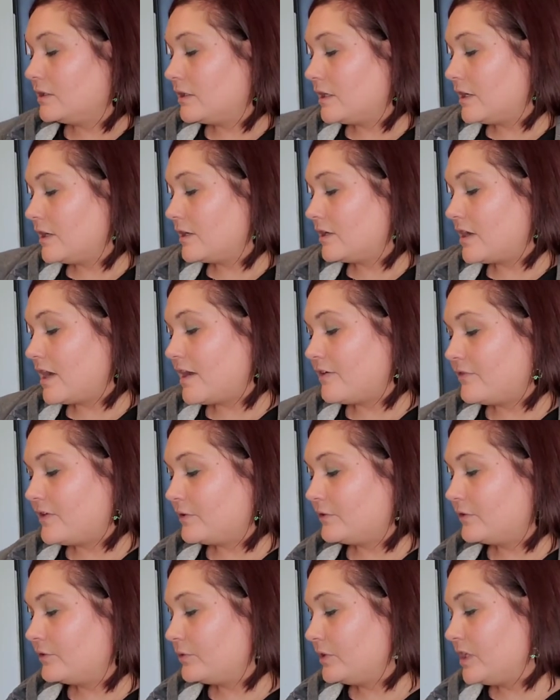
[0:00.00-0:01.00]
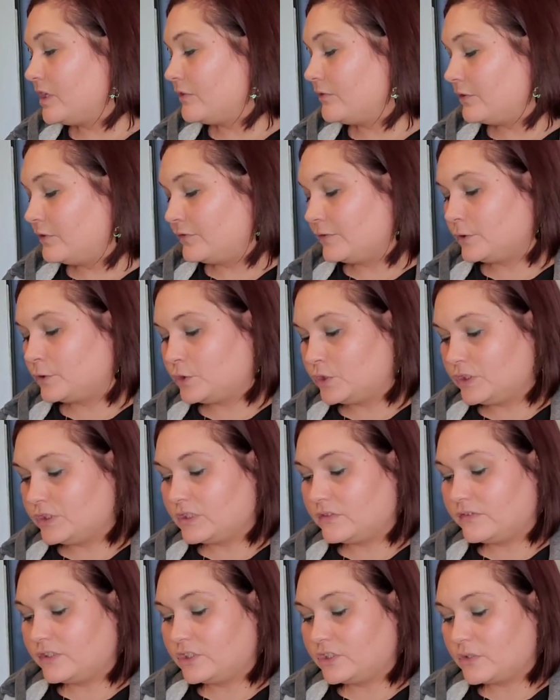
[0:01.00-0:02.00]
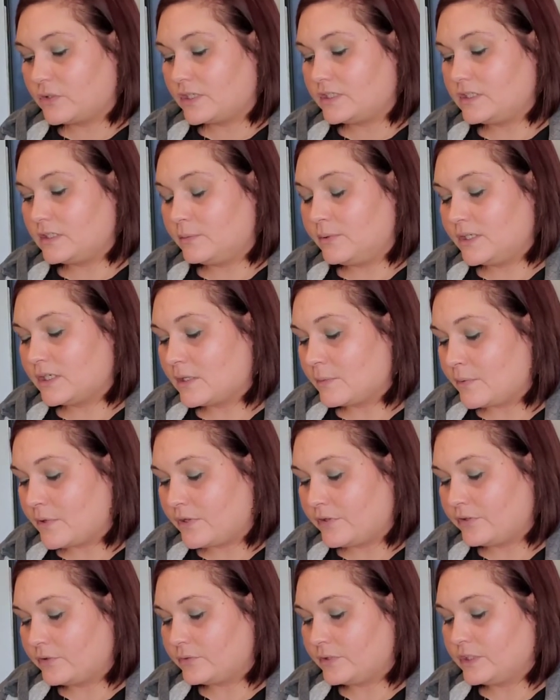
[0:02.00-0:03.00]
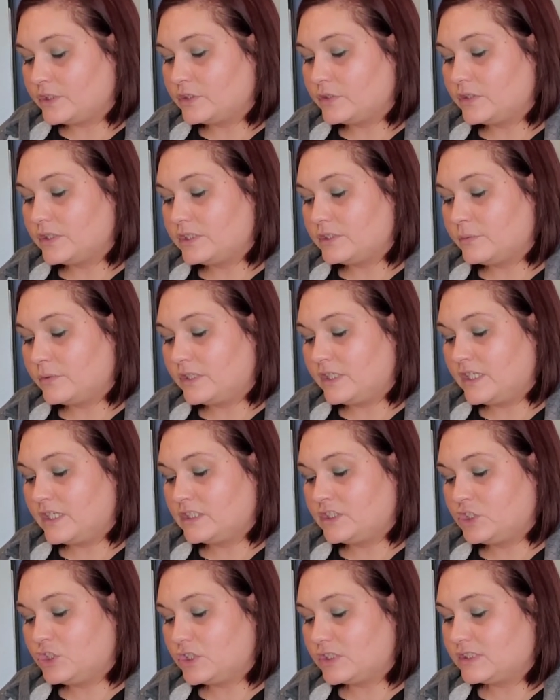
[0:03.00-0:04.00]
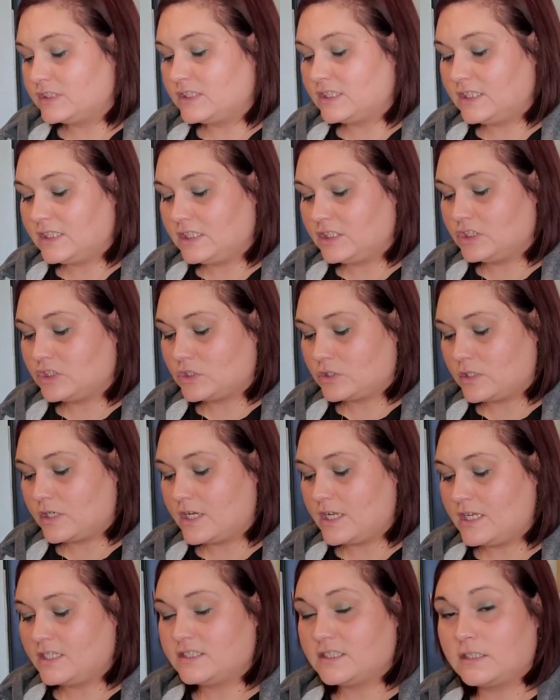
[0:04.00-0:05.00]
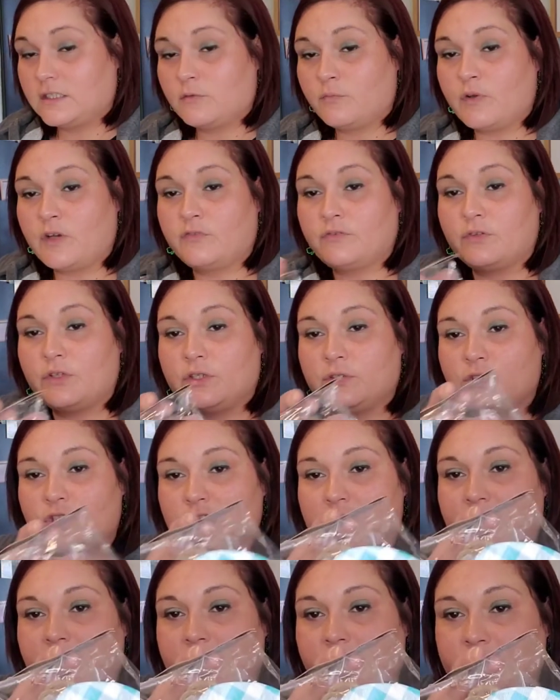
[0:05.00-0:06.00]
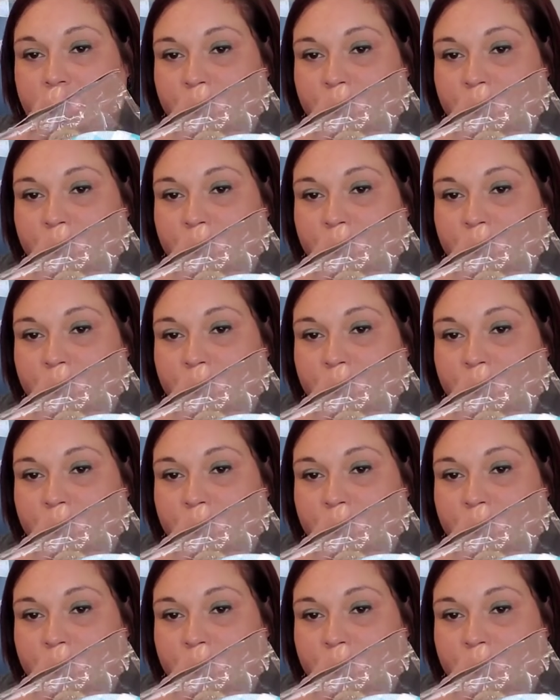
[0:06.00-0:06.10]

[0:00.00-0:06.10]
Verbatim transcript: Uh, I found three different versions of it, so I did pick up all three. So this one is just the Easter eggs in the Buffalo Check.